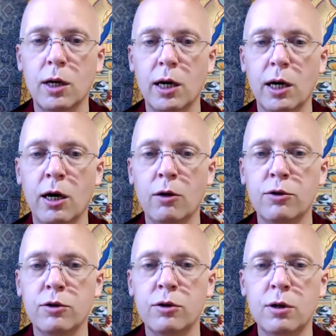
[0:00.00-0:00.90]
how
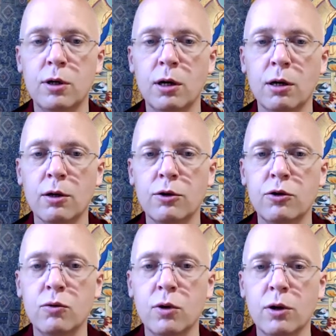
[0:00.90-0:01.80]
to uh,
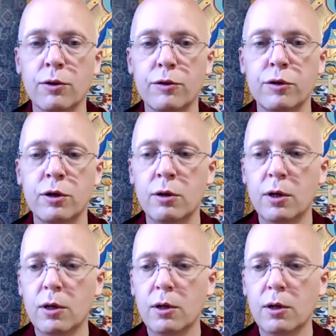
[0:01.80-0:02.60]
do all this and in